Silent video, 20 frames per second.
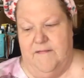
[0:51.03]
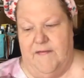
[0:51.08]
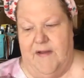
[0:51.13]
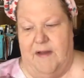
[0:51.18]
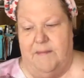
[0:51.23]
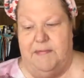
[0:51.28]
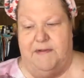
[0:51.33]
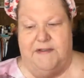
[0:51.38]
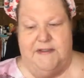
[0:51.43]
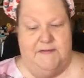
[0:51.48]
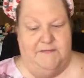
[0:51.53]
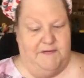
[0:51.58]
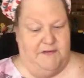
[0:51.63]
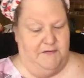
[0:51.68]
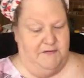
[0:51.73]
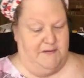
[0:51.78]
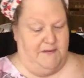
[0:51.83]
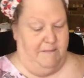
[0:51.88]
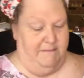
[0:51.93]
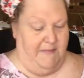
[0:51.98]
I believe
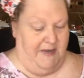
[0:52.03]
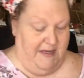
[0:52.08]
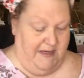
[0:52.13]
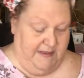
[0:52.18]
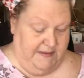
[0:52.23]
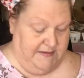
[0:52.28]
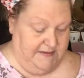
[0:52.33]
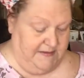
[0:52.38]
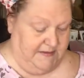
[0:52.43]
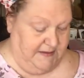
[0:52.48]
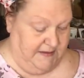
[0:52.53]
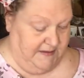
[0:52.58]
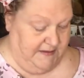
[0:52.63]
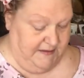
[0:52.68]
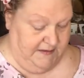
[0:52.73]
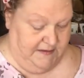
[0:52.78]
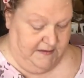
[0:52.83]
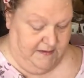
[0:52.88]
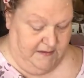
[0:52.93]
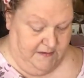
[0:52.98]
there's a mask
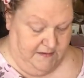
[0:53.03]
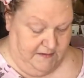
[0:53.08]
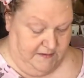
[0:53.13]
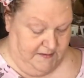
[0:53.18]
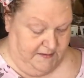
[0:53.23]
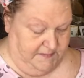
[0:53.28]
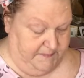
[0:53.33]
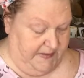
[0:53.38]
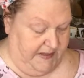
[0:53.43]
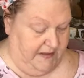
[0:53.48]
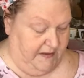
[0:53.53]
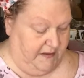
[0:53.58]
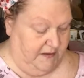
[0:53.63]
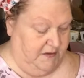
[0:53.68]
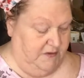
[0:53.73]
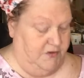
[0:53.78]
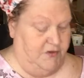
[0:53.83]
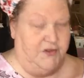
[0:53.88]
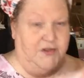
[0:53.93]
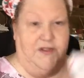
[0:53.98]
in this
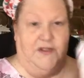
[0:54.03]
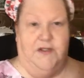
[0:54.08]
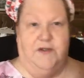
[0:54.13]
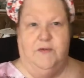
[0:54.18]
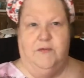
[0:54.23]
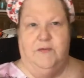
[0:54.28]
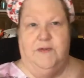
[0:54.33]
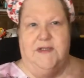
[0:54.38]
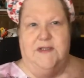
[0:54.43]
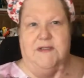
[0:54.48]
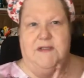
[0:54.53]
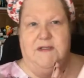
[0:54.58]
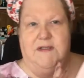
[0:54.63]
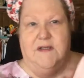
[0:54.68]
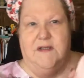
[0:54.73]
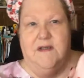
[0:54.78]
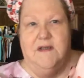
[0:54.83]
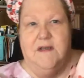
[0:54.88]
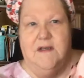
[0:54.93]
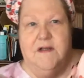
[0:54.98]
package. So let's
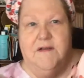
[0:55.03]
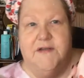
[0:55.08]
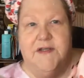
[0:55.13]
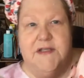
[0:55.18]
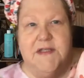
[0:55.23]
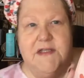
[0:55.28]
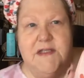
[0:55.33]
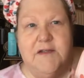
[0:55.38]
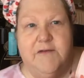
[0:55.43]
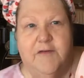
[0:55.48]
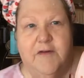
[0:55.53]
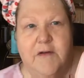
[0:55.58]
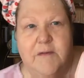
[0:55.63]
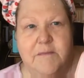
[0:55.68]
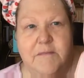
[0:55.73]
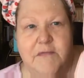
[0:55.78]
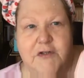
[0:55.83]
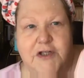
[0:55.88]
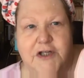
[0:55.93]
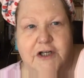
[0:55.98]
this is
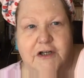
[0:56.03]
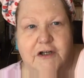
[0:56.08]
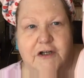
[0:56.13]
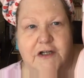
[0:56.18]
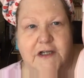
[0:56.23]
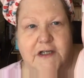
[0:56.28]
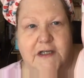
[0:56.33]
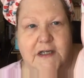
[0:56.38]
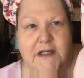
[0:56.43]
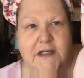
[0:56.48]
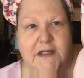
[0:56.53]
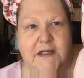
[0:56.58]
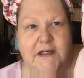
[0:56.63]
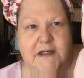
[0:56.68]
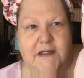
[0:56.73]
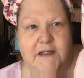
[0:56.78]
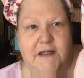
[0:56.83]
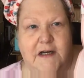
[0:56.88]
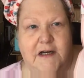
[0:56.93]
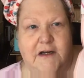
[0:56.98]
from Sherry
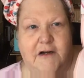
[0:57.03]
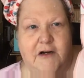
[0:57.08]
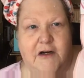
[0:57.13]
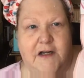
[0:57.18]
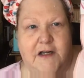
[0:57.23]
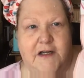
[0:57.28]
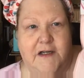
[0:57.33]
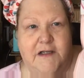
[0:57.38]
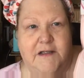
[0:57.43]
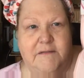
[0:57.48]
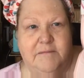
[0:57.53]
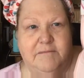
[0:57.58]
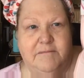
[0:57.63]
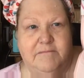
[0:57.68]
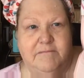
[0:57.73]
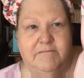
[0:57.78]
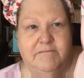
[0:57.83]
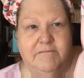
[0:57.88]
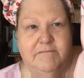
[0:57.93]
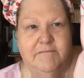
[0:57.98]
and Erica
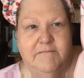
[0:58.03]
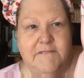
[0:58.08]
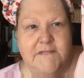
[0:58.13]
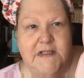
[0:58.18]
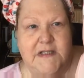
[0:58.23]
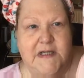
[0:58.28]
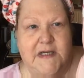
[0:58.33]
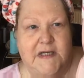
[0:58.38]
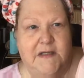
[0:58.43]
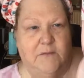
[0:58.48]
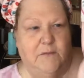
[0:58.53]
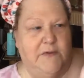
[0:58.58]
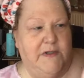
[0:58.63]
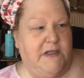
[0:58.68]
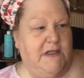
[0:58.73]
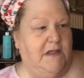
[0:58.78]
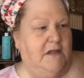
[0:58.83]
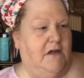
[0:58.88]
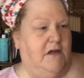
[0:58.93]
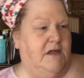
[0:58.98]
at
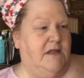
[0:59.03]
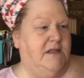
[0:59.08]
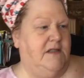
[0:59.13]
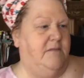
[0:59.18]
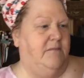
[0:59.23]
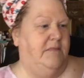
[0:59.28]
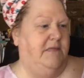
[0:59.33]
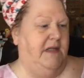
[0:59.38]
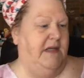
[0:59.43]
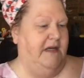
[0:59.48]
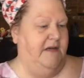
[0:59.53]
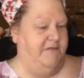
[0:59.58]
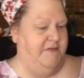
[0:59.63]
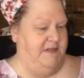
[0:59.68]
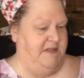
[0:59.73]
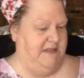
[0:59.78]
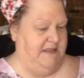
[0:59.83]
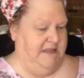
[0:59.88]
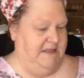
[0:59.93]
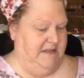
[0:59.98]
Wicked Awesome
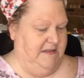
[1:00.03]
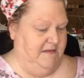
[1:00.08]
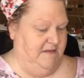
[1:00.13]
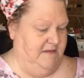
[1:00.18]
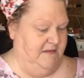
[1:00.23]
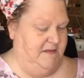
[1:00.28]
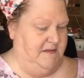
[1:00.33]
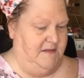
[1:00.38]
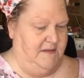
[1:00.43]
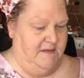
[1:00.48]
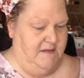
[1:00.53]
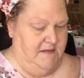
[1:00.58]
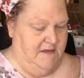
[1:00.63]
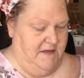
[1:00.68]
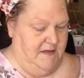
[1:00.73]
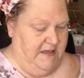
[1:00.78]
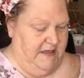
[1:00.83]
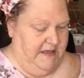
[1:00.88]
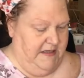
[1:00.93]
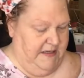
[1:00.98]
Lifestyles.
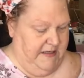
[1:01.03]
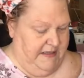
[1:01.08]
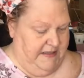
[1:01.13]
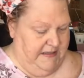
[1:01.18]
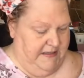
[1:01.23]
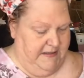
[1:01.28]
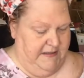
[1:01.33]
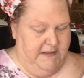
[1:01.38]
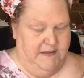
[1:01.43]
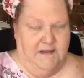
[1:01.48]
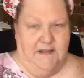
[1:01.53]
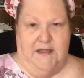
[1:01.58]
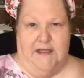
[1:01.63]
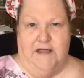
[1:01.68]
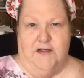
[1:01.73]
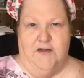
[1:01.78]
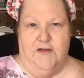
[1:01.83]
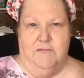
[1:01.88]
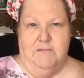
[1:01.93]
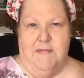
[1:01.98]
And they
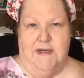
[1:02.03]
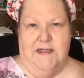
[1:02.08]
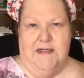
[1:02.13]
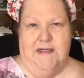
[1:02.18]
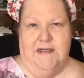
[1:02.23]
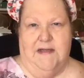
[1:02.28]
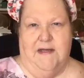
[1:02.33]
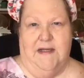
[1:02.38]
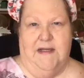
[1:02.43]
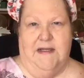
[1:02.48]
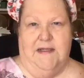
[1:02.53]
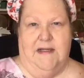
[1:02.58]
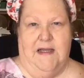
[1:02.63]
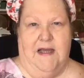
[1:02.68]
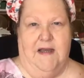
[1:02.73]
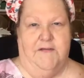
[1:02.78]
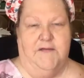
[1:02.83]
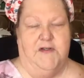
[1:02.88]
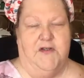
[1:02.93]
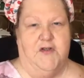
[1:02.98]
do Monday night
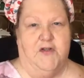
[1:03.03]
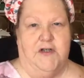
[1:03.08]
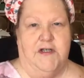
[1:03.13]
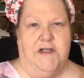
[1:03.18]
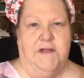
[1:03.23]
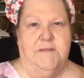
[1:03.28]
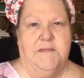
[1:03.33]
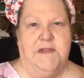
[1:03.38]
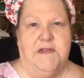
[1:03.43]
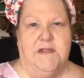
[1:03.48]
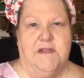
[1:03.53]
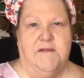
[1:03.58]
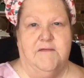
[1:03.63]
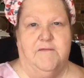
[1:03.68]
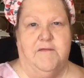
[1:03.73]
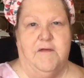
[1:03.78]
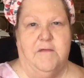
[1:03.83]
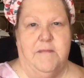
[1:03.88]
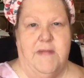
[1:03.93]
live streams for